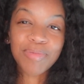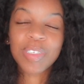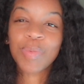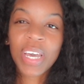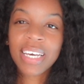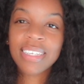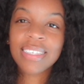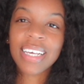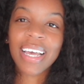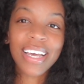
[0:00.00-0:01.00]

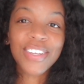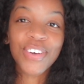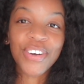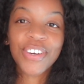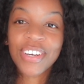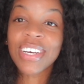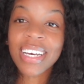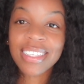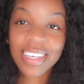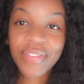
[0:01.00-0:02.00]
space in your
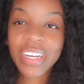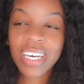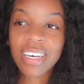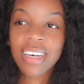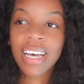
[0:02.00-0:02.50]
creativity,